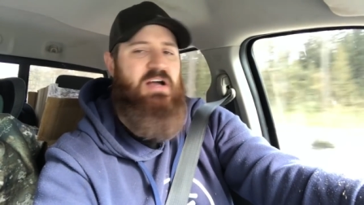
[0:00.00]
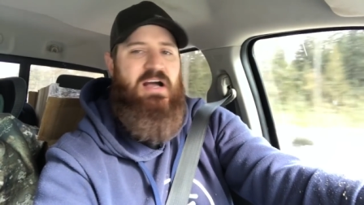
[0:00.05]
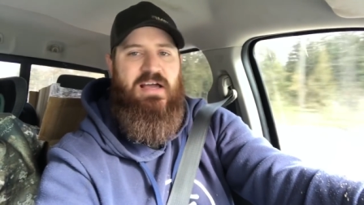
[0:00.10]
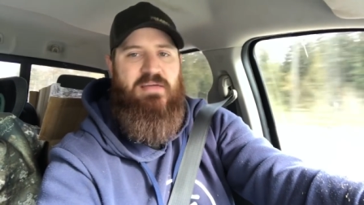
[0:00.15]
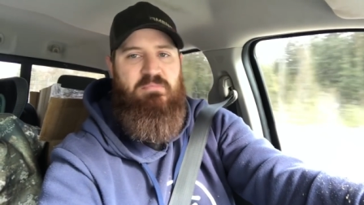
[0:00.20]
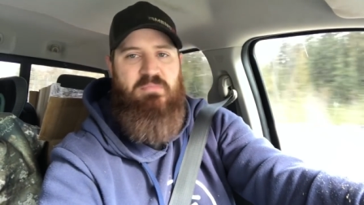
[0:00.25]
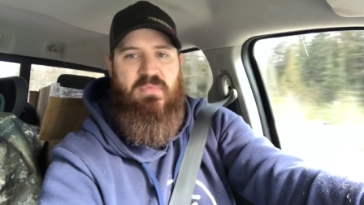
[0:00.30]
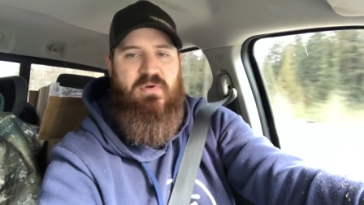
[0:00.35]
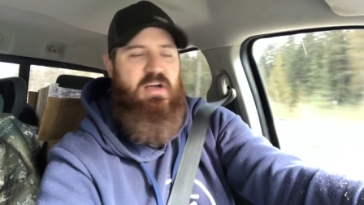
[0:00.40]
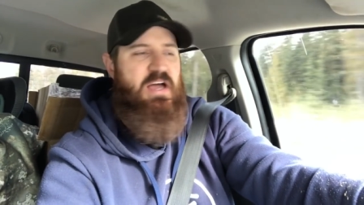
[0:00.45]
I
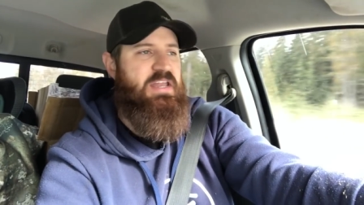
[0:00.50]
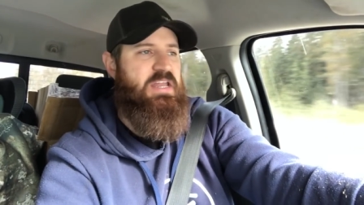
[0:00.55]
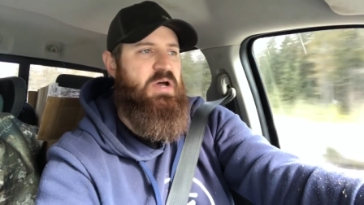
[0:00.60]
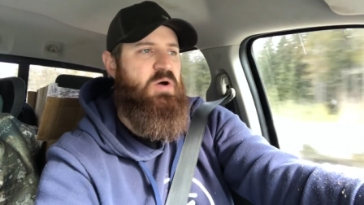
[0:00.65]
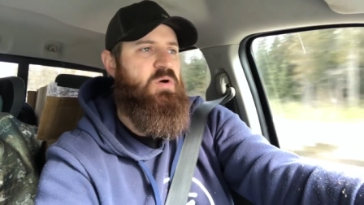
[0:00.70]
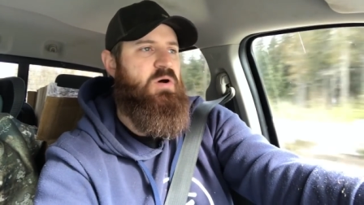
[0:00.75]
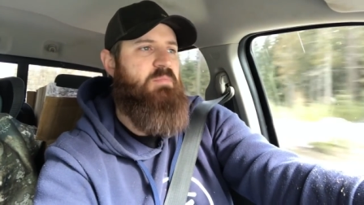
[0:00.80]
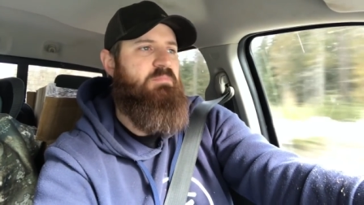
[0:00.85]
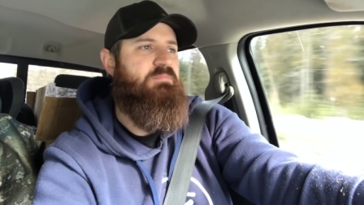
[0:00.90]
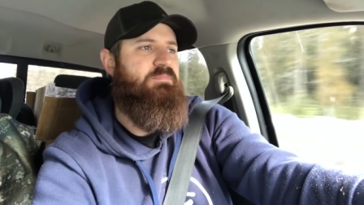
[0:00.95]

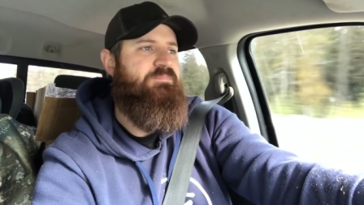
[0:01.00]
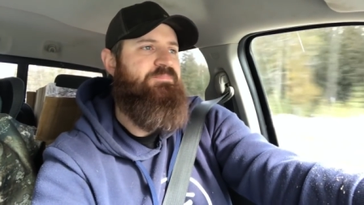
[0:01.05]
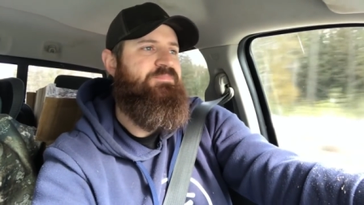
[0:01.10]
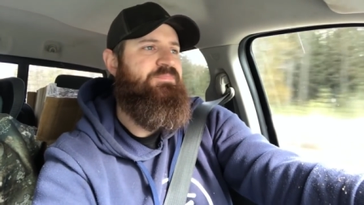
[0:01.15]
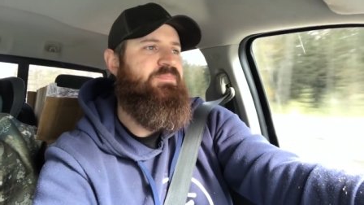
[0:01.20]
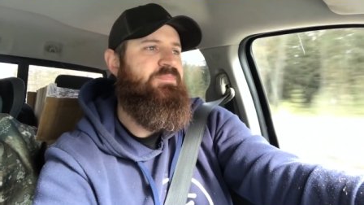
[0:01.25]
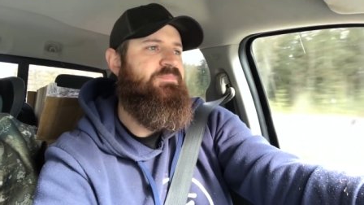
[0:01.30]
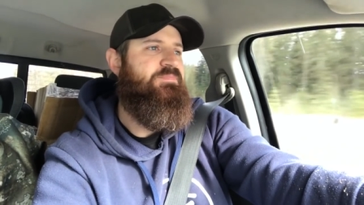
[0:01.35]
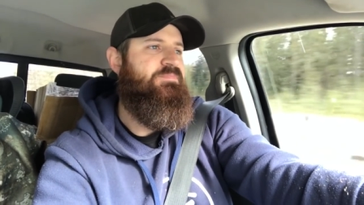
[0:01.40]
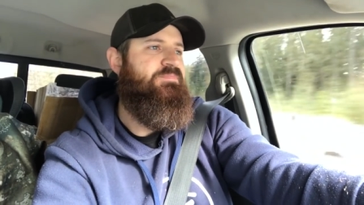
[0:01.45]
know
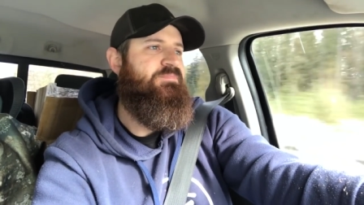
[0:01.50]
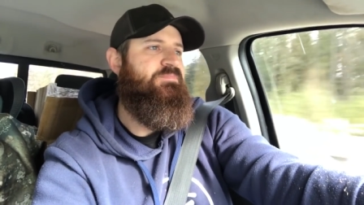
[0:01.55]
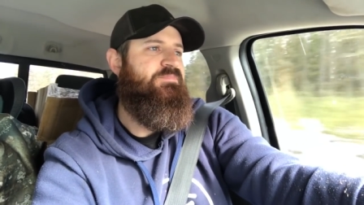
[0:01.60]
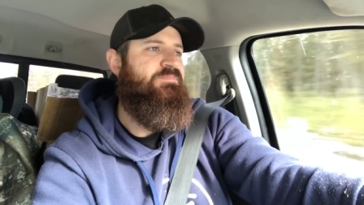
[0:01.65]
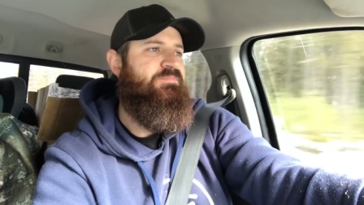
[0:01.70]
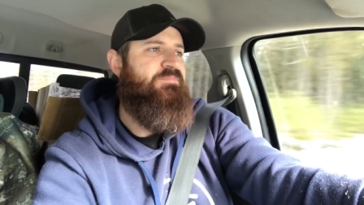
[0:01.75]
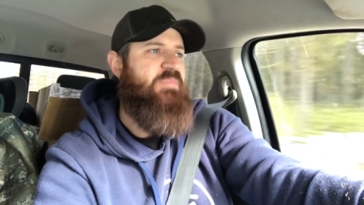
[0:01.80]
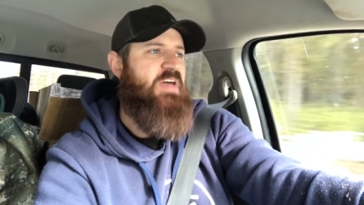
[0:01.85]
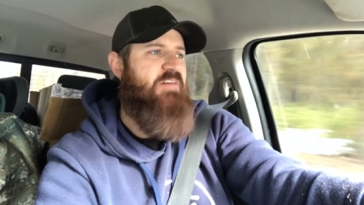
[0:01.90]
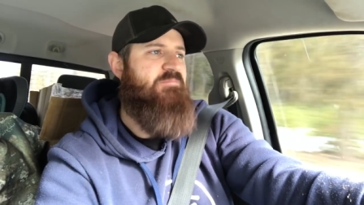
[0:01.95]

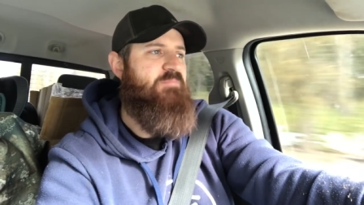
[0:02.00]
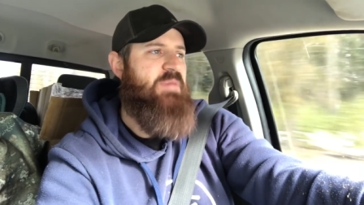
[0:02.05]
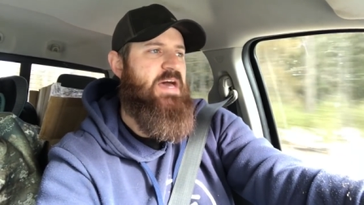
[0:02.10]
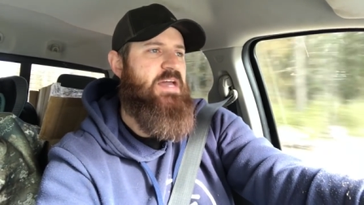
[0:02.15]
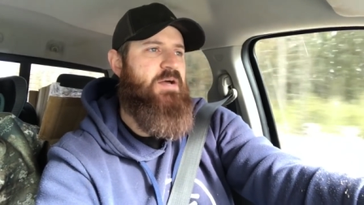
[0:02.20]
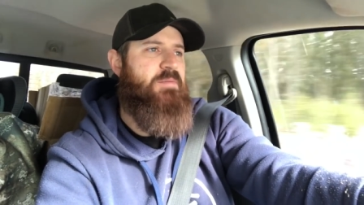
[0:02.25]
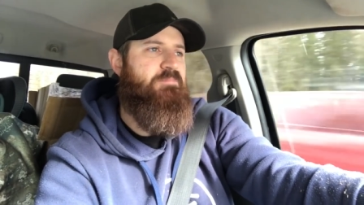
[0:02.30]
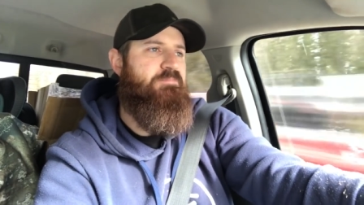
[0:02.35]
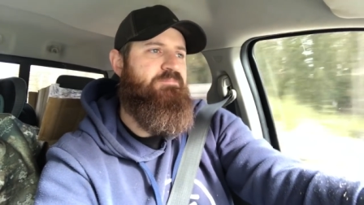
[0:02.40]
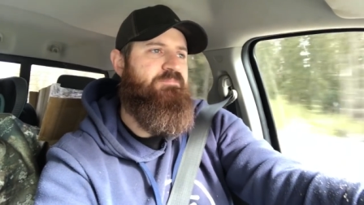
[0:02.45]
them. I've met
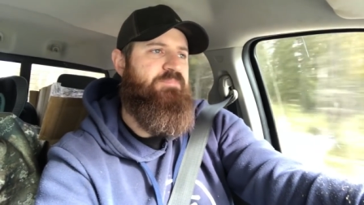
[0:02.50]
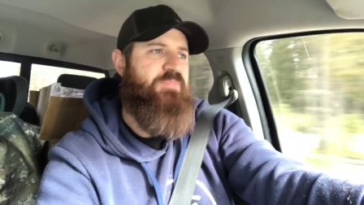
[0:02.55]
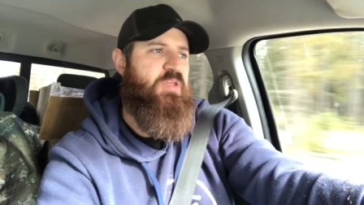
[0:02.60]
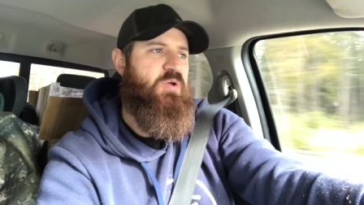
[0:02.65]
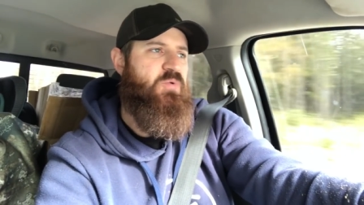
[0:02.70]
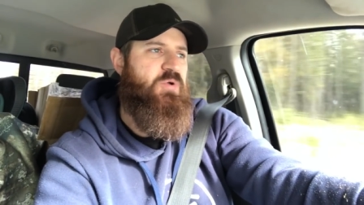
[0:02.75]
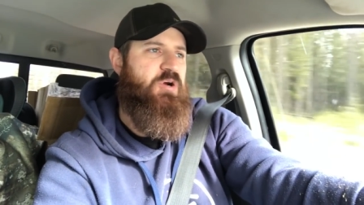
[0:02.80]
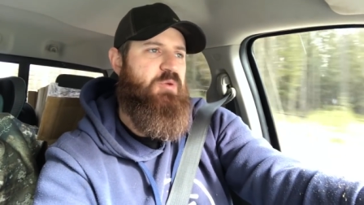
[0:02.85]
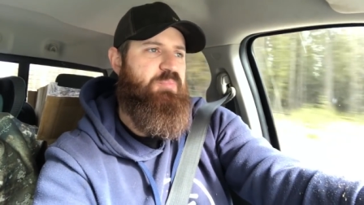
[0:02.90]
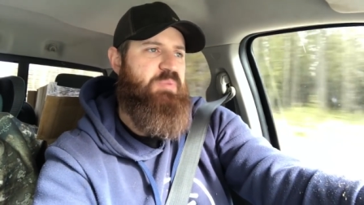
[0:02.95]
them. They're
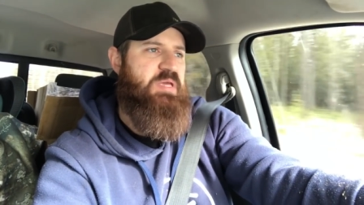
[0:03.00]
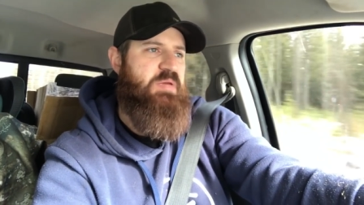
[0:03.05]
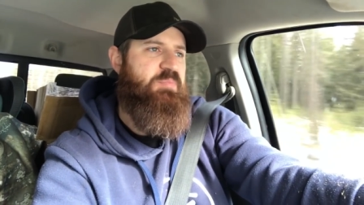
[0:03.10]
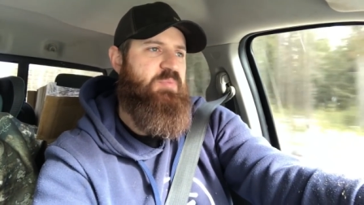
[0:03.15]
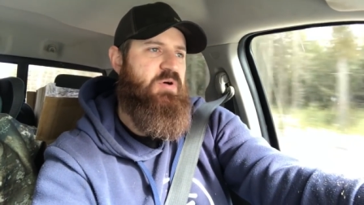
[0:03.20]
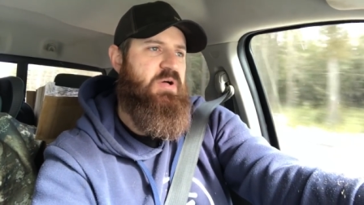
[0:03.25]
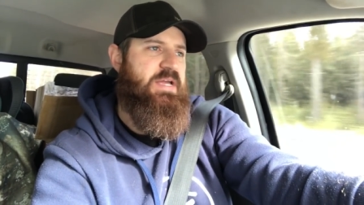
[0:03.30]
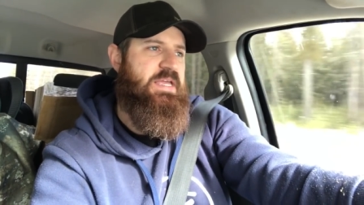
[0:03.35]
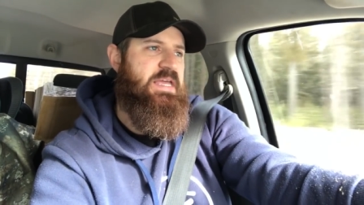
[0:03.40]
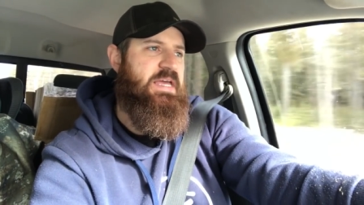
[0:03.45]
real
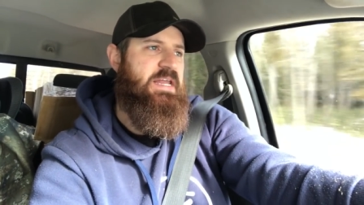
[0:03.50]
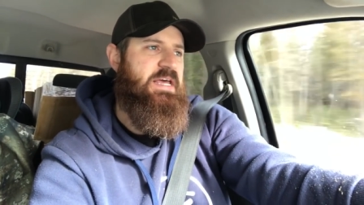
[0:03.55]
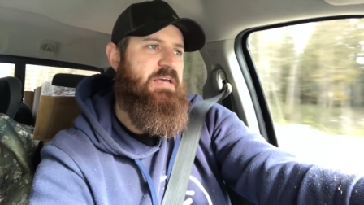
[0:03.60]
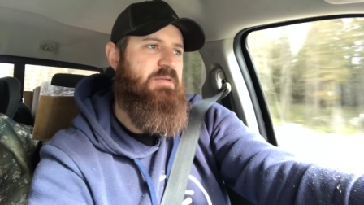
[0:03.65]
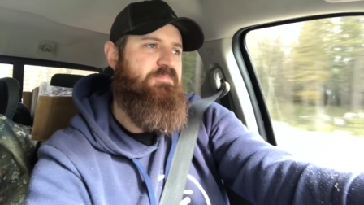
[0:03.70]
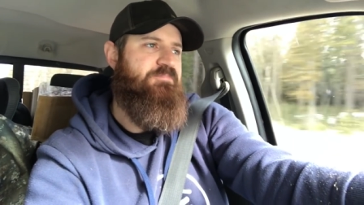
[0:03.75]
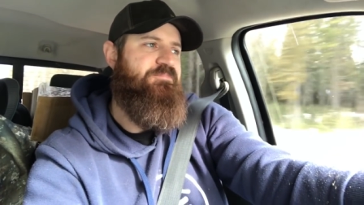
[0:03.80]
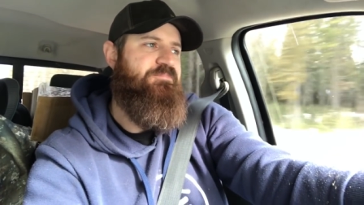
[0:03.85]
people. I get it.